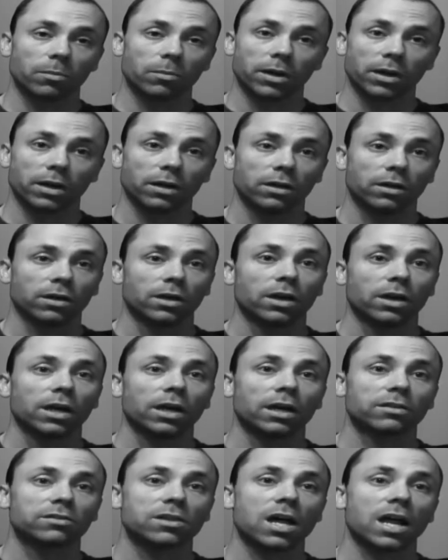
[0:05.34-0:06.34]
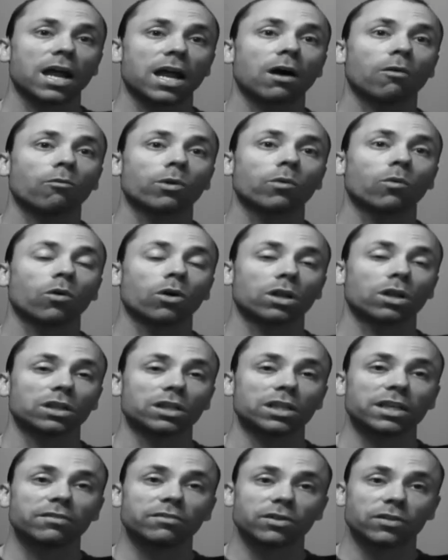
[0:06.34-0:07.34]
to be. It's not how we want
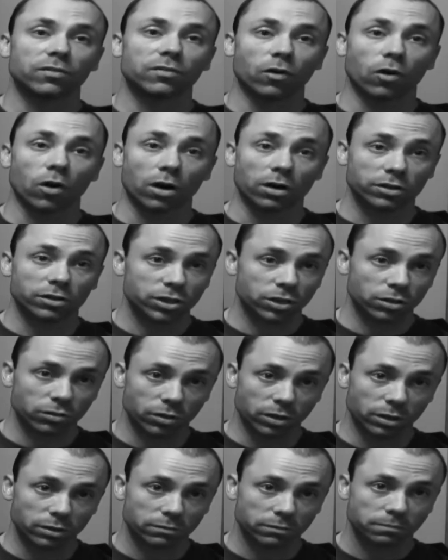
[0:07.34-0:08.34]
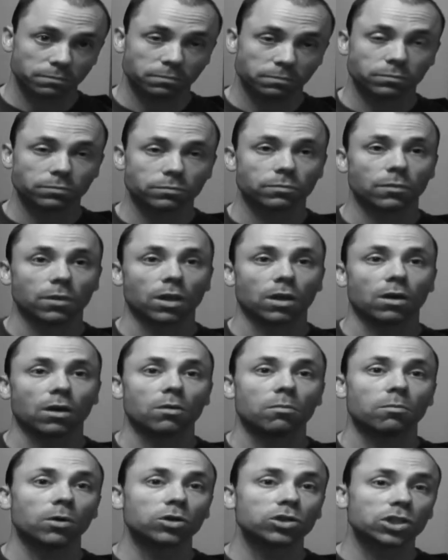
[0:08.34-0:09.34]
to leave it for our children.
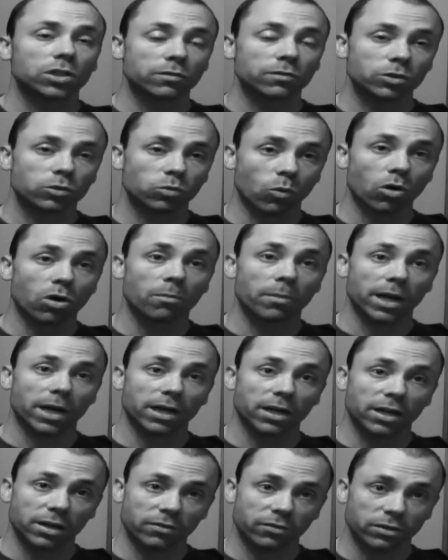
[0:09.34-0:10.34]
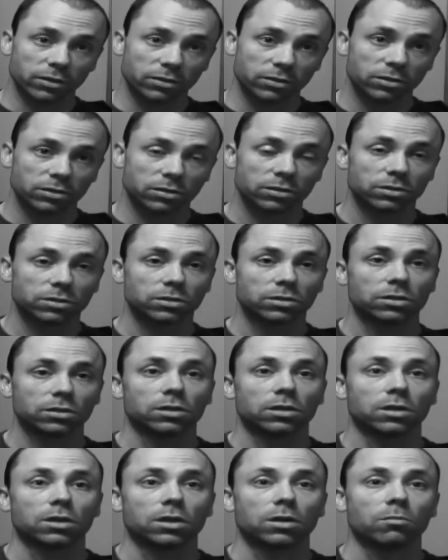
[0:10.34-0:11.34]
Most of us want to make a difference.
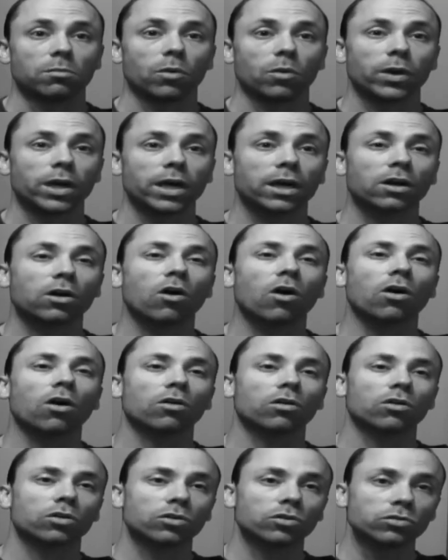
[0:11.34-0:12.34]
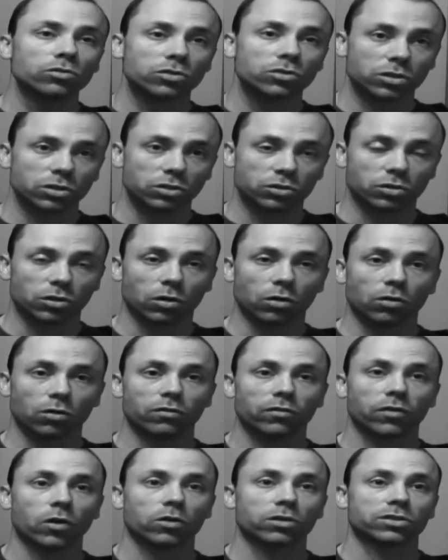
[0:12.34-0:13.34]
But we get caught on cruise control,
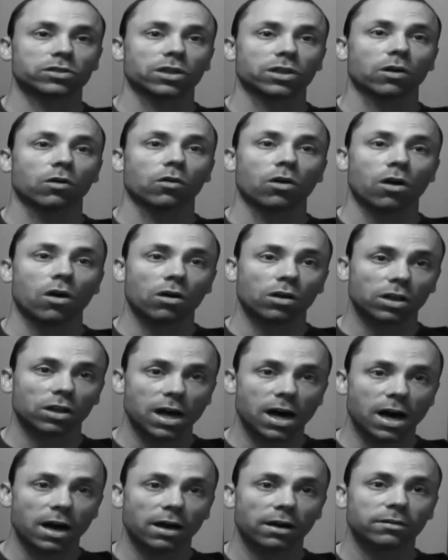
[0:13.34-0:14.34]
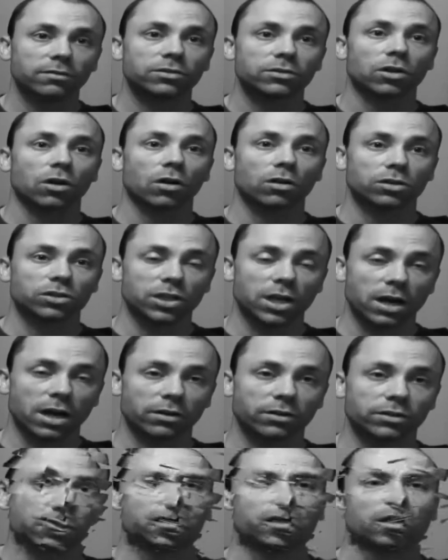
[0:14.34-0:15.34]
focusing on our lives, our
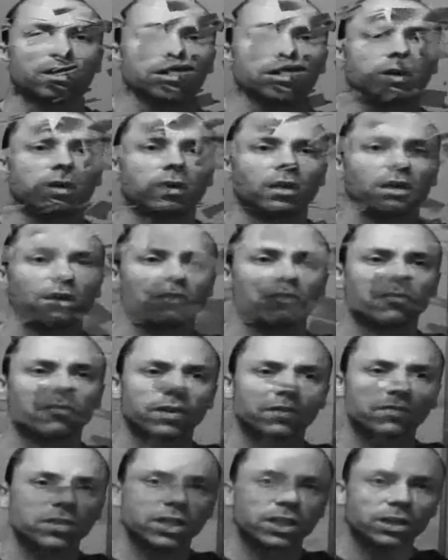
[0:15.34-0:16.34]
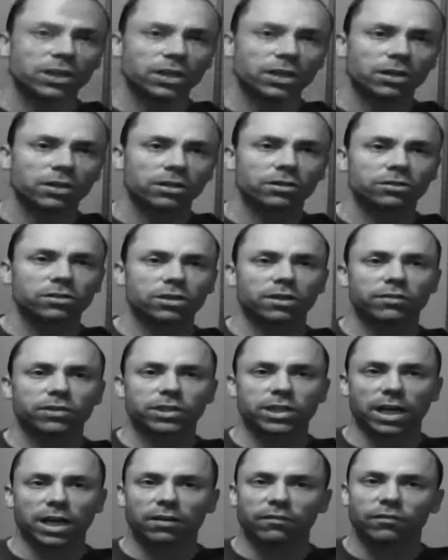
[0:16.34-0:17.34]
challenges, our problems. In 50 years, give
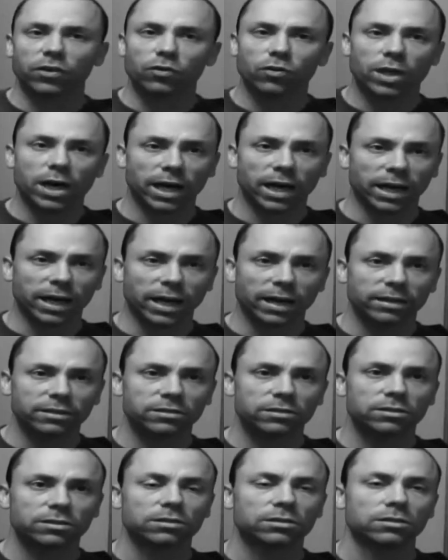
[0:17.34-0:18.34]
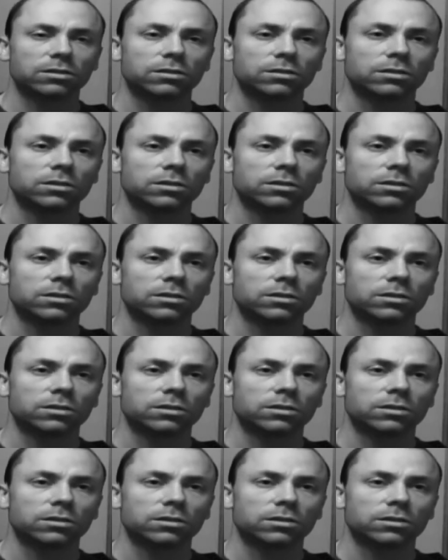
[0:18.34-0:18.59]
or take a few decades,